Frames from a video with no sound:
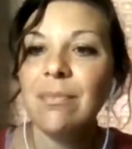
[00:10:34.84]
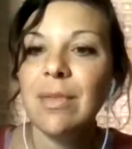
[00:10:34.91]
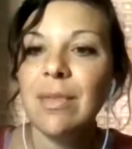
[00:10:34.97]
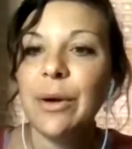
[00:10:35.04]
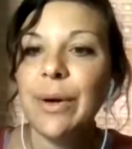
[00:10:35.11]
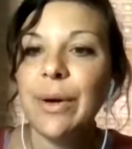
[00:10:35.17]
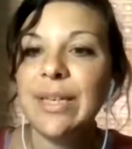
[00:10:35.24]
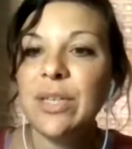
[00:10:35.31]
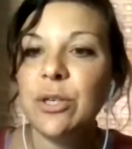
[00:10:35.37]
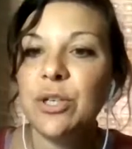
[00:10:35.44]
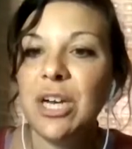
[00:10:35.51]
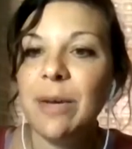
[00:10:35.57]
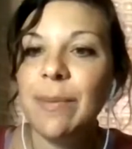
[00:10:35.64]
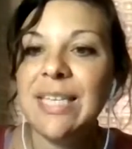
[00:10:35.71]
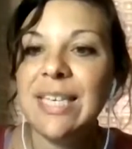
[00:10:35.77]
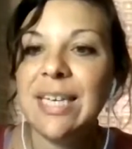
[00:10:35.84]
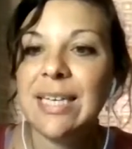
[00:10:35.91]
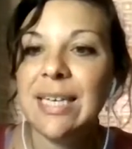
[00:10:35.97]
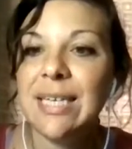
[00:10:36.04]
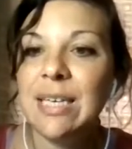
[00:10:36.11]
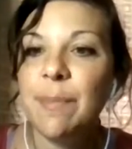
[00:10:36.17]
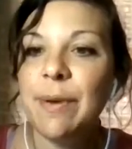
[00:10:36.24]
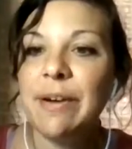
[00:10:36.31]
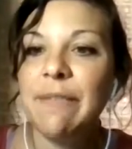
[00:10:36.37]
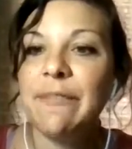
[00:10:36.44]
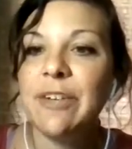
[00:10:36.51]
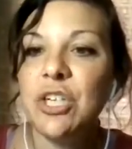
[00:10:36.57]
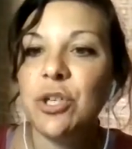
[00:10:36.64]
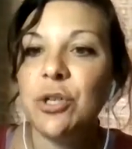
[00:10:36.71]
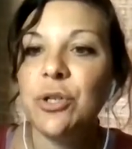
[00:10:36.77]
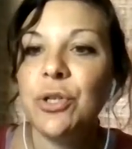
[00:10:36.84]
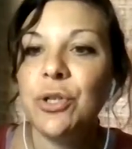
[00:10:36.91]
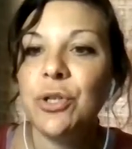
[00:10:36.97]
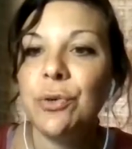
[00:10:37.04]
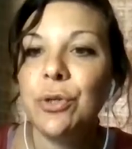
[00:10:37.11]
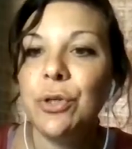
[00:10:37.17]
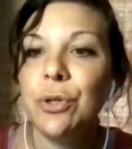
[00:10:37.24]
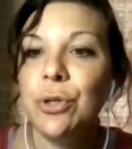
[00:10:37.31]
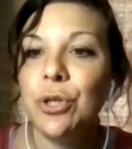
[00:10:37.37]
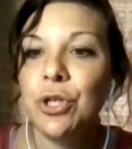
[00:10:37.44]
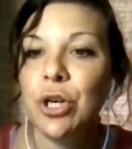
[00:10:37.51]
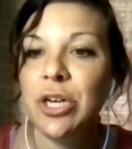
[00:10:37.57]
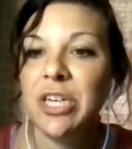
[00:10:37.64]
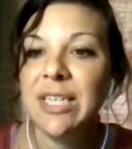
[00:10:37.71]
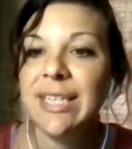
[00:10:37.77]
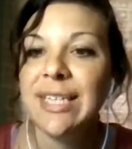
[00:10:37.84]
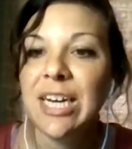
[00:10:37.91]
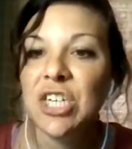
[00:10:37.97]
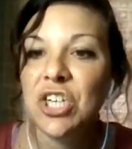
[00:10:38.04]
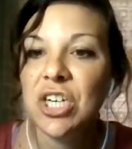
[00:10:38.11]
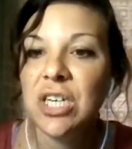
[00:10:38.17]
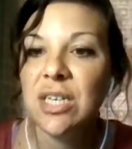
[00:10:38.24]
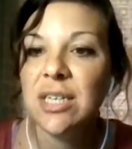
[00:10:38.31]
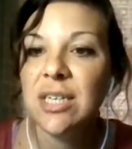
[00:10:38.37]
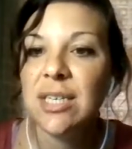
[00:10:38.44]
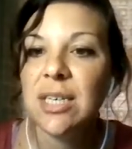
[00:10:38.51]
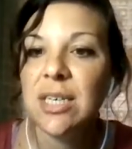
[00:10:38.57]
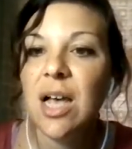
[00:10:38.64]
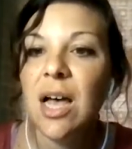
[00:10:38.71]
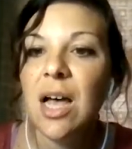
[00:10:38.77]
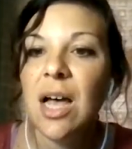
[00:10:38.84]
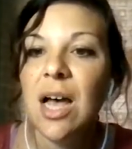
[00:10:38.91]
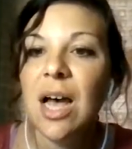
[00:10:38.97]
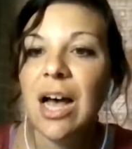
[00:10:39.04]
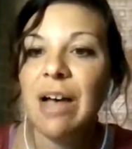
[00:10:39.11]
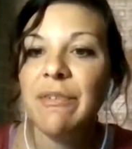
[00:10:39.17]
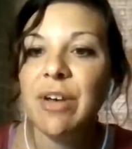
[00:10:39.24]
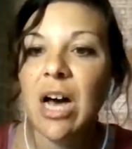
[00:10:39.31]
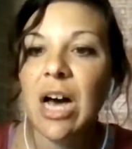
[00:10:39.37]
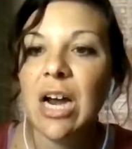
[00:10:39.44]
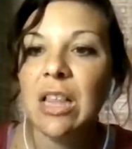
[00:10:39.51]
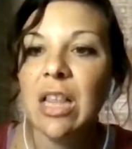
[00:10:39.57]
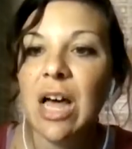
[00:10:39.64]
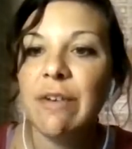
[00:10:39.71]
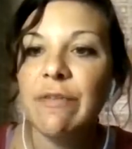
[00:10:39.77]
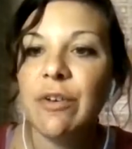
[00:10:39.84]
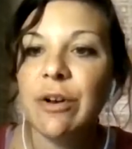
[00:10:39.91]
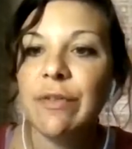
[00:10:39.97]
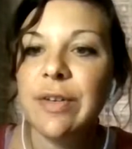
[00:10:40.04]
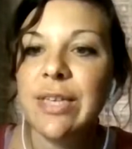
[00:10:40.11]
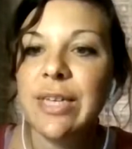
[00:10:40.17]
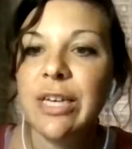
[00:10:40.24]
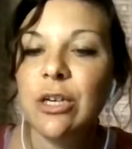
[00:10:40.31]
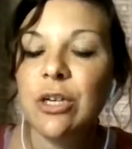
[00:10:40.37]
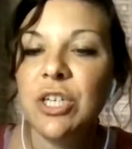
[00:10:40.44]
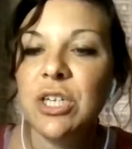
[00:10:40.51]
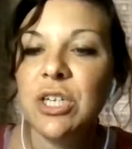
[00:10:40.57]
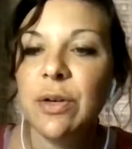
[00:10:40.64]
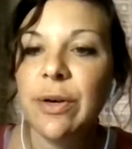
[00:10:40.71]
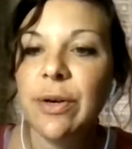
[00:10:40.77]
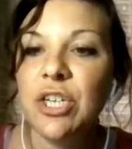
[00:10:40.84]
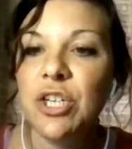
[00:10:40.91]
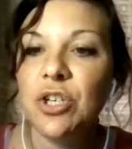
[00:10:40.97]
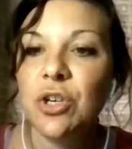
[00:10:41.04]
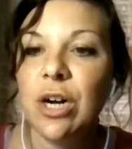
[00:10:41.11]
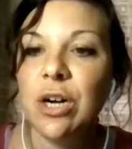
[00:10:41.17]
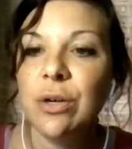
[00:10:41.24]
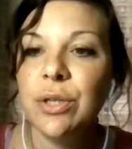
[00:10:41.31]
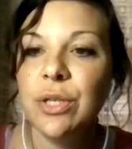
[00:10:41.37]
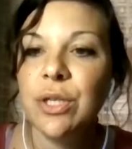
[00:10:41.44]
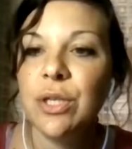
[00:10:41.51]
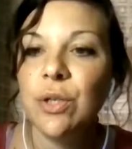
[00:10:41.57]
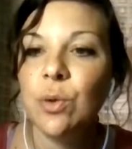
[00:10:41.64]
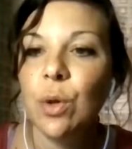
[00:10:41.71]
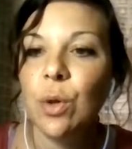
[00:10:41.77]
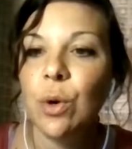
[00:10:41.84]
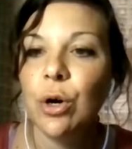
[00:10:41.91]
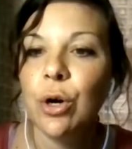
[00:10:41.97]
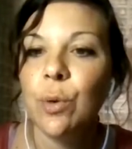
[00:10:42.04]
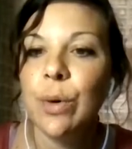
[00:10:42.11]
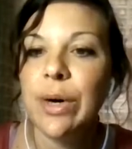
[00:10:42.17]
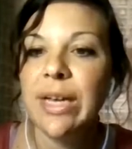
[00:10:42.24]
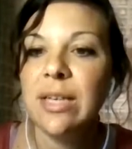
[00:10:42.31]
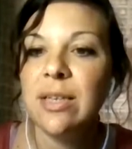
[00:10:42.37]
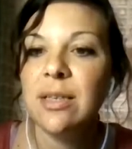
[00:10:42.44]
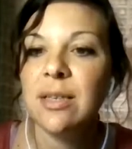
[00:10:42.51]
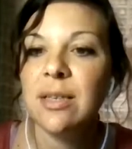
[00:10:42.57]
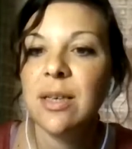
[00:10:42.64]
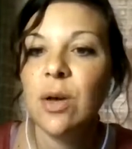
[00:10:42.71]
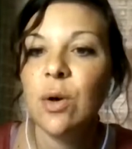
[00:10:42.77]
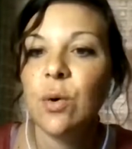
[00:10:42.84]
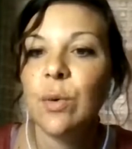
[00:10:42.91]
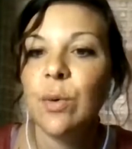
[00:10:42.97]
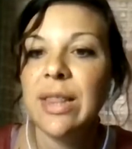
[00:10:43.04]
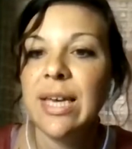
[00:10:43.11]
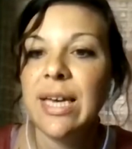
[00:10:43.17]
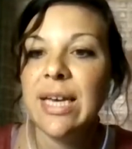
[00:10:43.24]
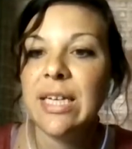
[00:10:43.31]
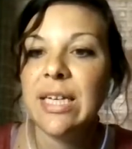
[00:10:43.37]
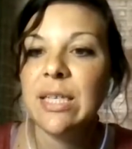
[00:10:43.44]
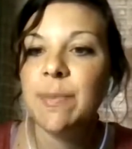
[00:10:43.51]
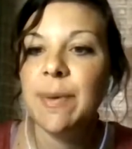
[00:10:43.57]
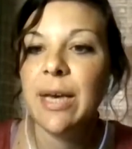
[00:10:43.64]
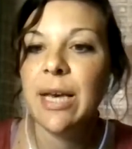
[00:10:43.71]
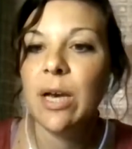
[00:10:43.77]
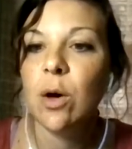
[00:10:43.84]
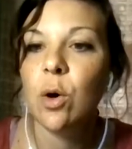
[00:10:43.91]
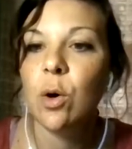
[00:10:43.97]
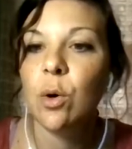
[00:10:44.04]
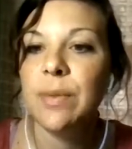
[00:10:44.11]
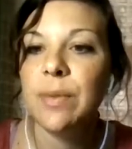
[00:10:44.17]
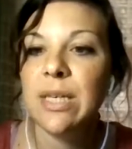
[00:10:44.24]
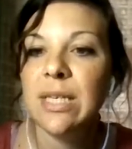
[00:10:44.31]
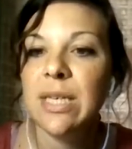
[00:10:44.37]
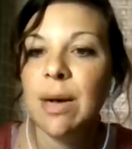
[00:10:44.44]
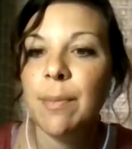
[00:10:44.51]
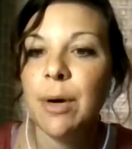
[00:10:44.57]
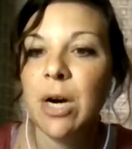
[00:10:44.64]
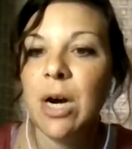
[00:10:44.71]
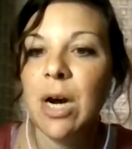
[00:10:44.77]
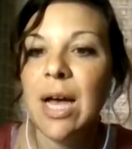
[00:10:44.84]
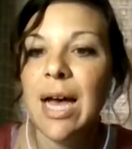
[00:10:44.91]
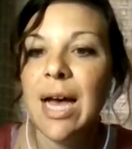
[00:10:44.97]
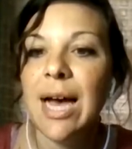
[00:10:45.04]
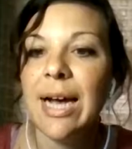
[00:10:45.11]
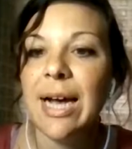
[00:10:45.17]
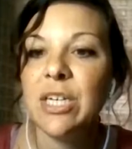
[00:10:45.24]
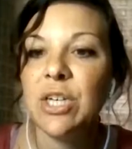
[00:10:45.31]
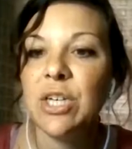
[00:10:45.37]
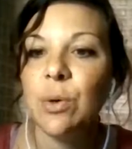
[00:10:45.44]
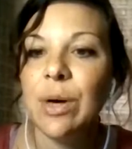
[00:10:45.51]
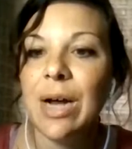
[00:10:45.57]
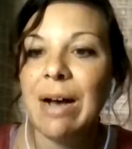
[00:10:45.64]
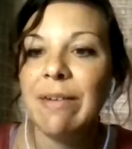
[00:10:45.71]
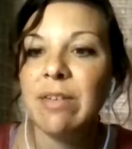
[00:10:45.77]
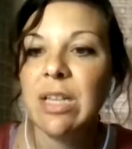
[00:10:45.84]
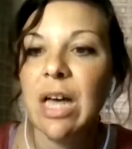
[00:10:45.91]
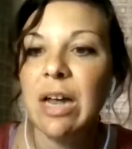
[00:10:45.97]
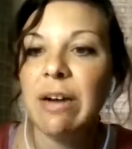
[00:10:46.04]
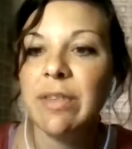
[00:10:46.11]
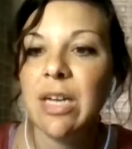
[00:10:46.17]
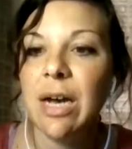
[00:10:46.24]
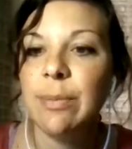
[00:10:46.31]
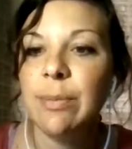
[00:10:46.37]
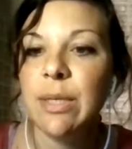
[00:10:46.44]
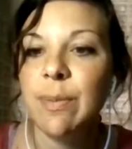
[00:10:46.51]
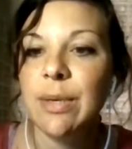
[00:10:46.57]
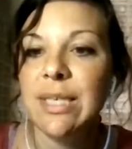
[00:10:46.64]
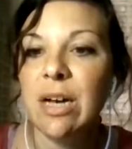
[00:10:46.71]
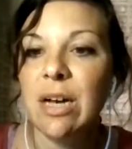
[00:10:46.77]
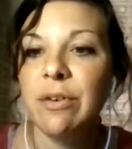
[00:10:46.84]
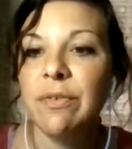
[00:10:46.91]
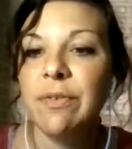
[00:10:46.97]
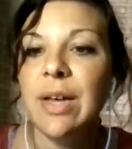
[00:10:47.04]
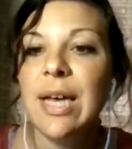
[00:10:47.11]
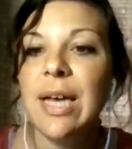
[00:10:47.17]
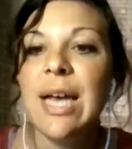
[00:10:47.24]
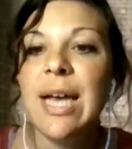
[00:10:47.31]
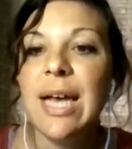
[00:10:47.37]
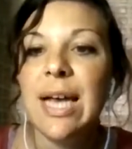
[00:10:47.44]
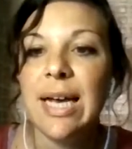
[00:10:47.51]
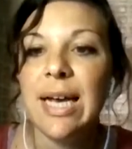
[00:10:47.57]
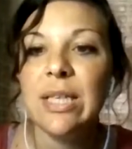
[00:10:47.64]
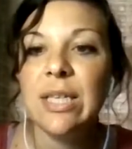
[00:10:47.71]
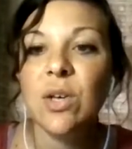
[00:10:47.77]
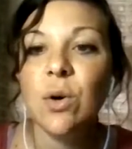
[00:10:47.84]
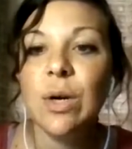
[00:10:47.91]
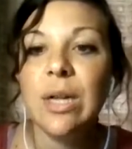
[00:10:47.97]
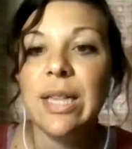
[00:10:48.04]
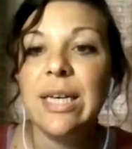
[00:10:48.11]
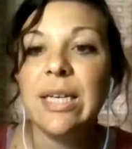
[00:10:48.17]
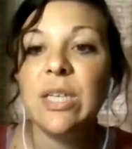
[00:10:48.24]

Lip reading: Okay, so Jamie says, is it beneficial to do short sessions? I've got a lot of nervous energy, so I struggle to do longer ones with the kids being home this summer. I don't have a lot of time to myself. Totally.